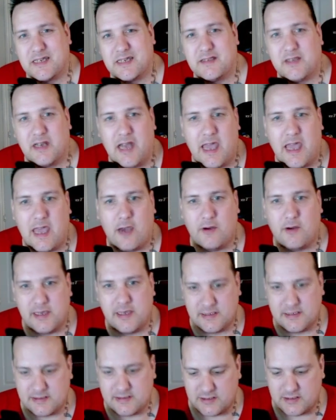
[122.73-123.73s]
the layout
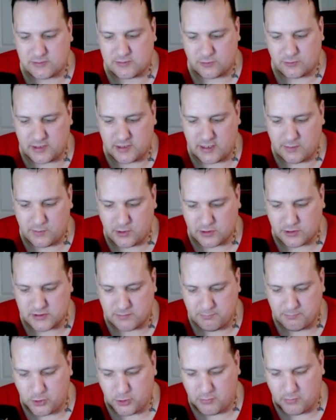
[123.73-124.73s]
is this one here. We've got
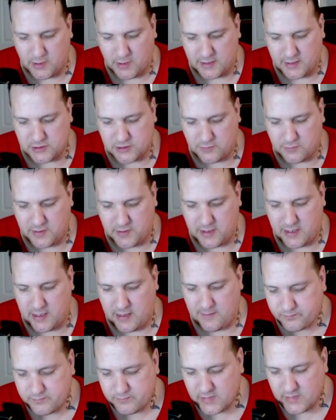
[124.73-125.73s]
some boom mines over
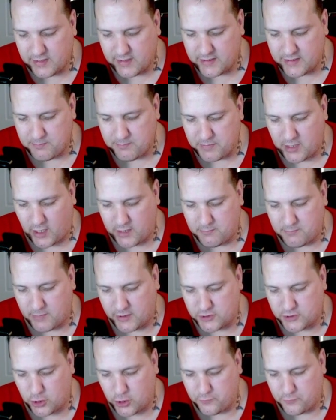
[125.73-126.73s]
here, and then behind my
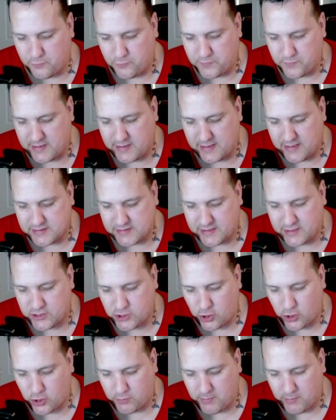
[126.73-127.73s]
trophy, there's a
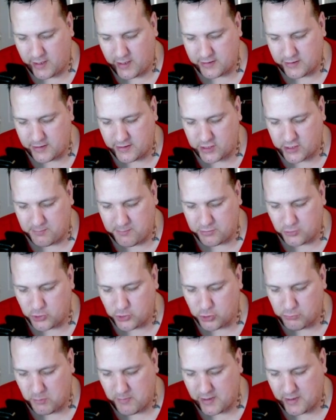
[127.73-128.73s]
shock mine and a couple of
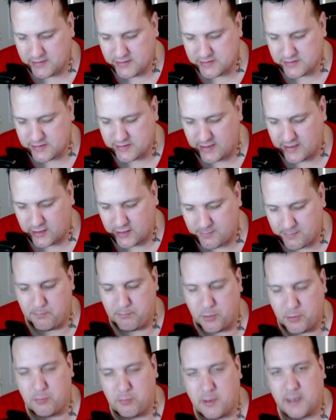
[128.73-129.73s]
normal mines and a couple
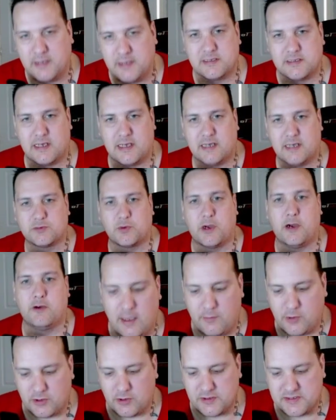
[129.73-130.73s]
of boom mines as well.
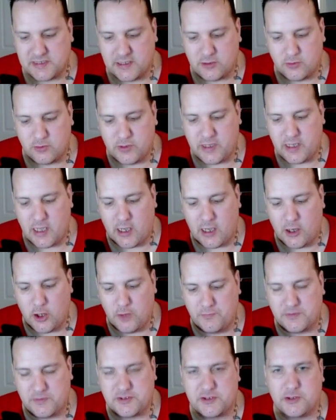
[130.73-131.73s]
We've got the single ER
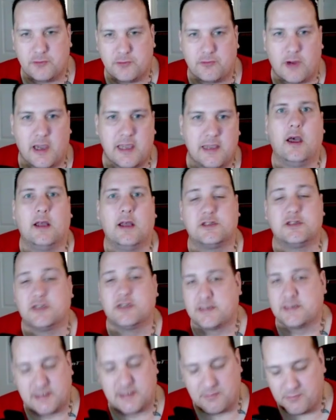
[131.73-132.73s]
over to the right,
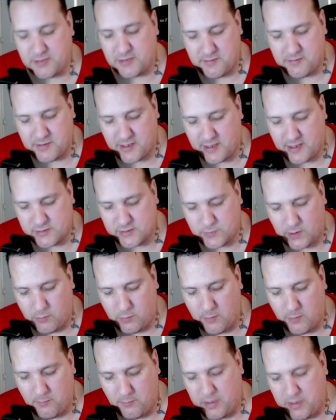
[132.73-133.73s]
just simply because we
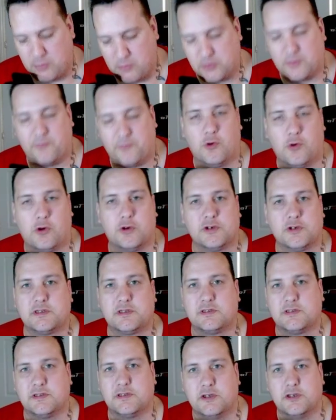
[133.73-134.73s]
want people to
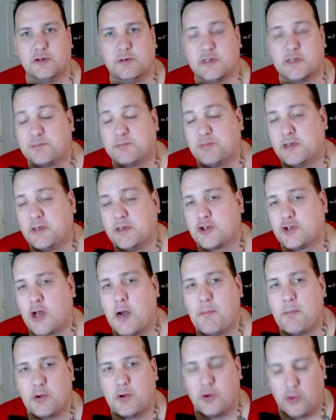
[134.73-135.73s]
force to do a split
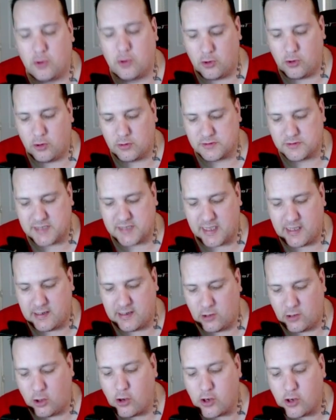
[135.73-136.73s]
drop or
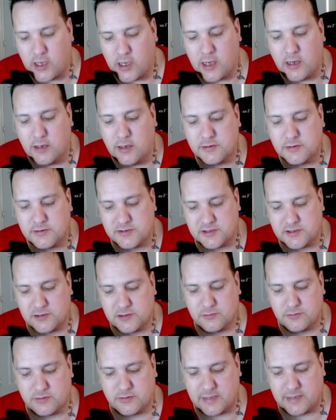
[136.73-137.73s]
take longer
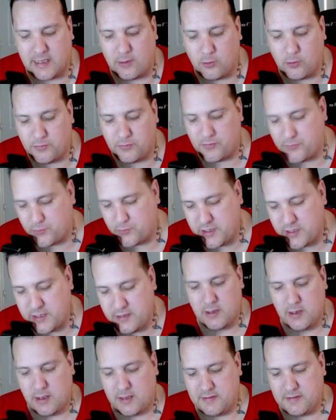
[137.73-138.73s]
to get all the 3.
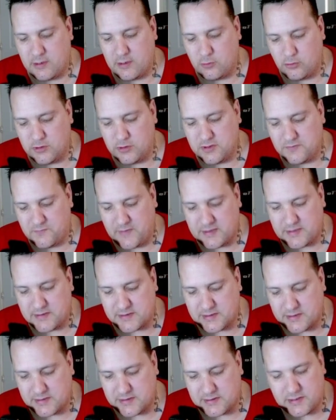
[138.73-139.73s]
And then all the
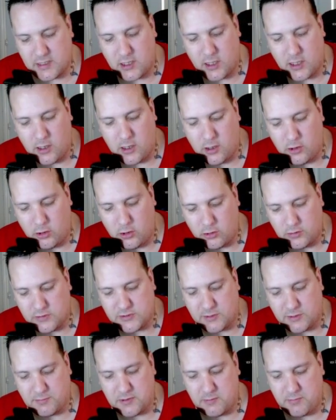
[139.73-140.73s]
defenses are along the
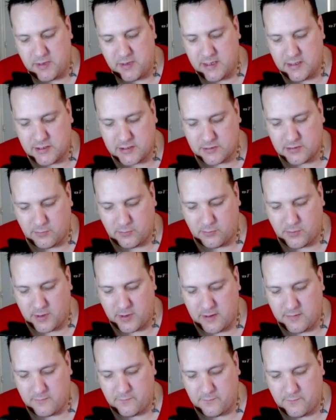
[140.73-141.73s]
top of the beach
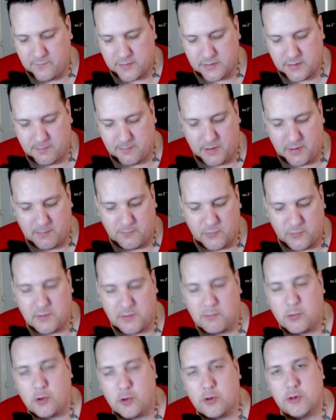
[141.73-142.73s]
with
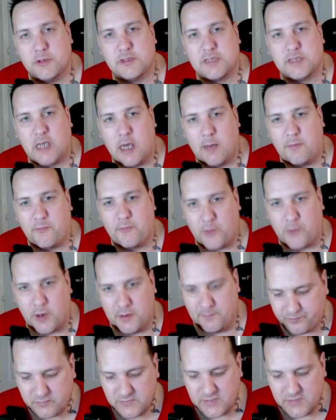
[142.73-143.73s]
the mortars up
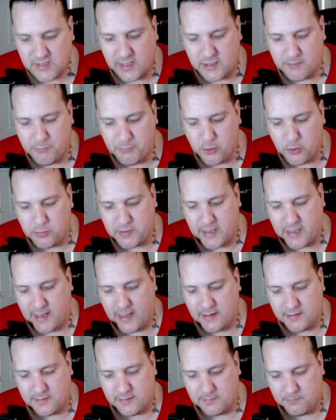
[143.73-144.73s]
front, and a boom
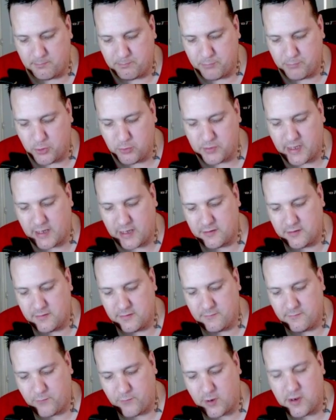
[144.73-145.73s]

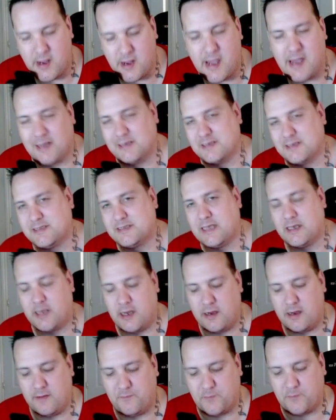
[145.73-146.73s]
cannon front and
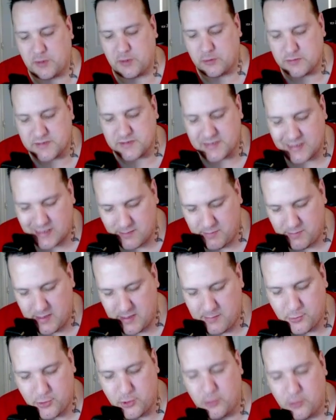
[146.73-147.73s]
center for those silly
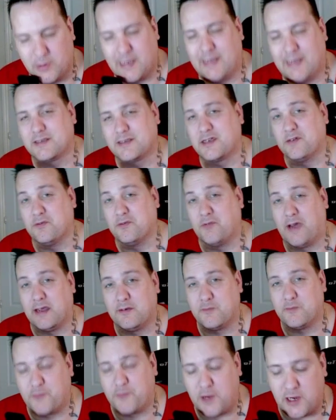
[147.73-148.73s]
people who land
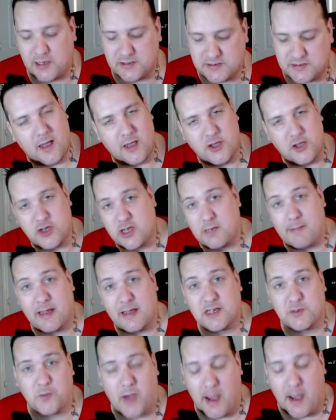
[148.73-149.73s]
Cavan first. You can
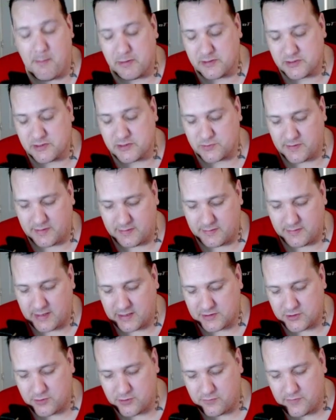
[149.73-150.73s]
imagine what happens when
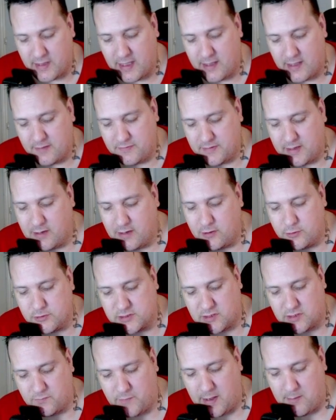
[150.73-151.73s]
they do that. They
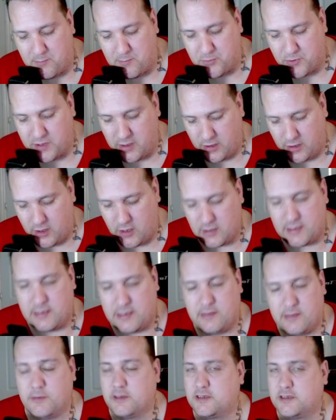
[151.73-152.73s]
lose Cavan pretty
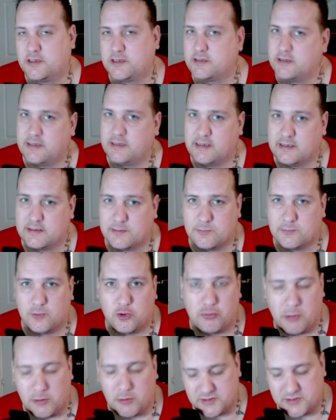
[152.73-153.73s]
early, which is
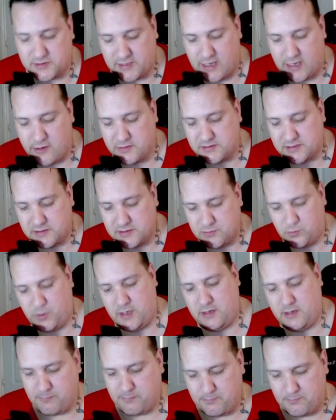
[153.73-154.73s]
almost a guaranteed
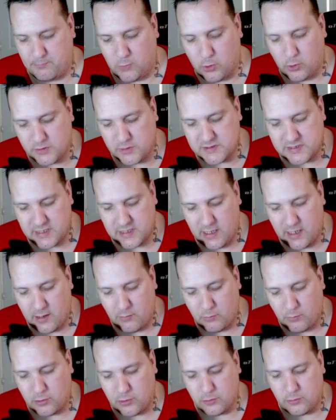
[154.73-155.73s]
win. Mortars here
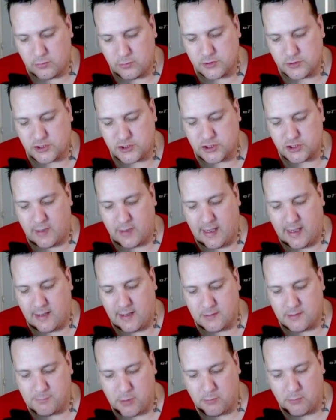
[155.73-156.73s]
will shoot
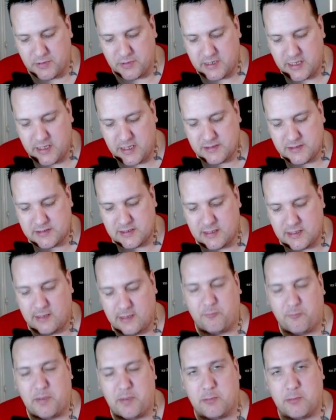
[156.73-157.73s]
at the bombardiers
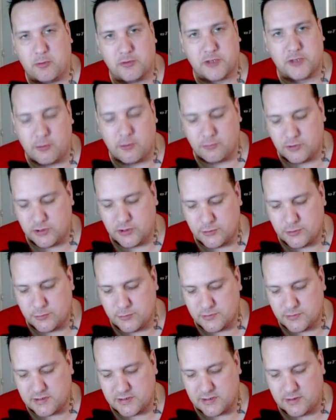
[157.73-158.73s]
if people don't
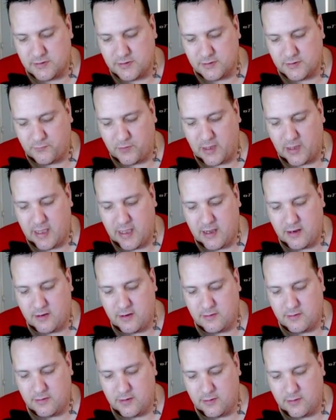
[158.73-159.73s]
use the
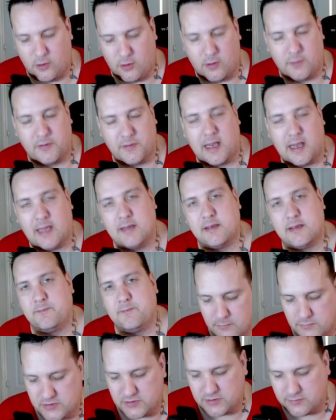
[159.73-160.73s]
flare on the
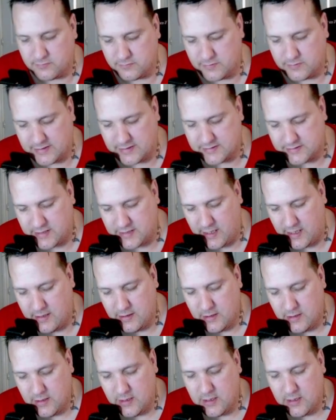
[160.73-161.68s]
landing, so that's that.